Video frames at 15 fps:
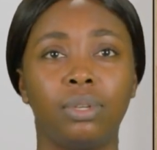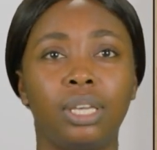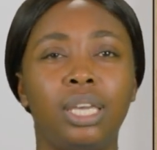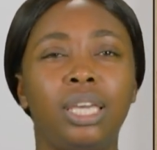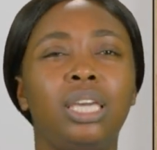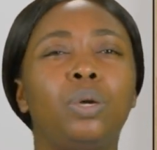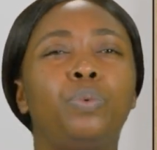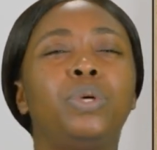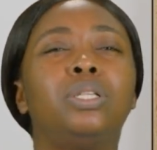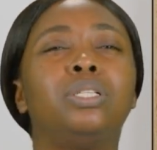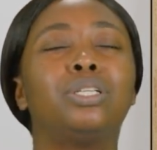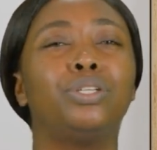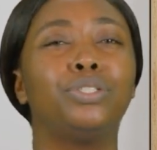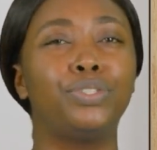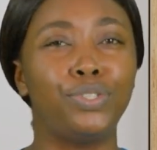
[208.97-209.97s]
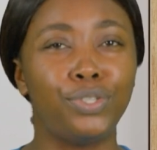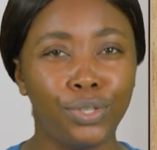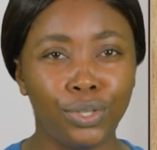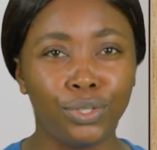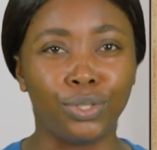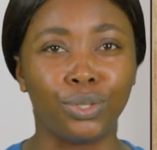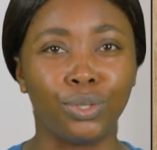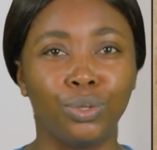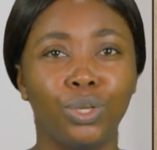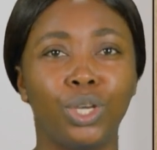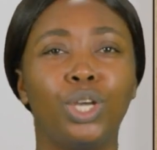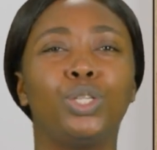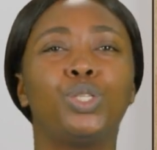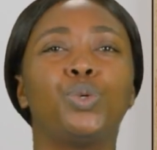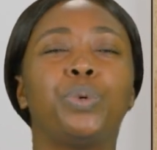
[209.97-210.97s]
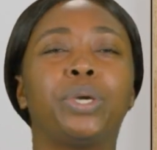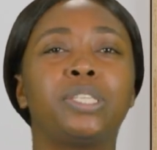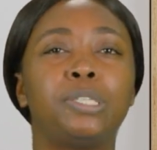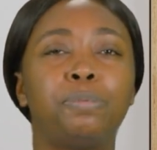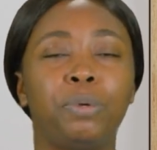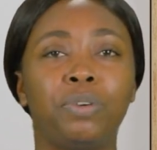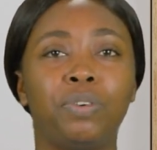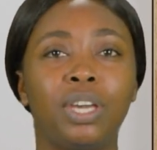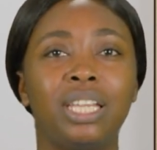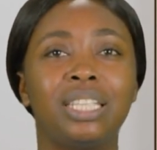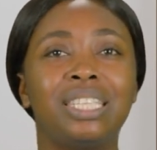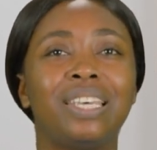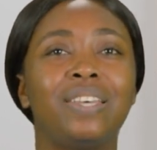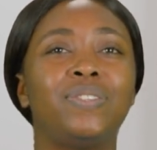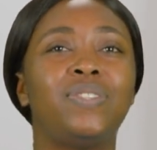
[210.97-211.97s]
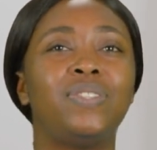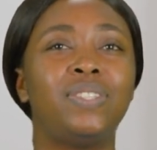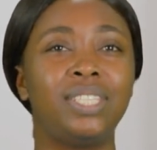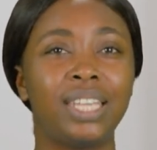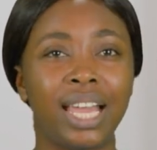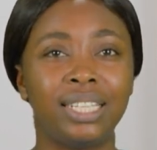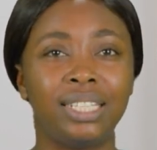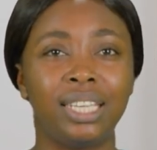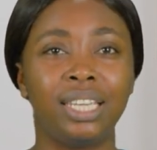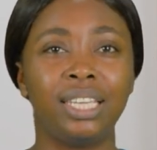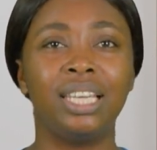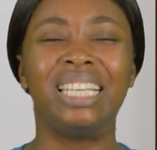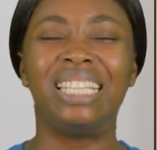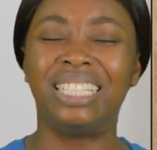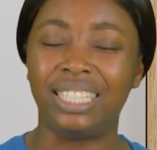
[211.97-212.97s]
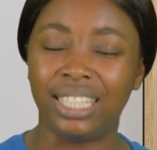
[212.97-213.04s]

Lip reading: he will continue to experience a steady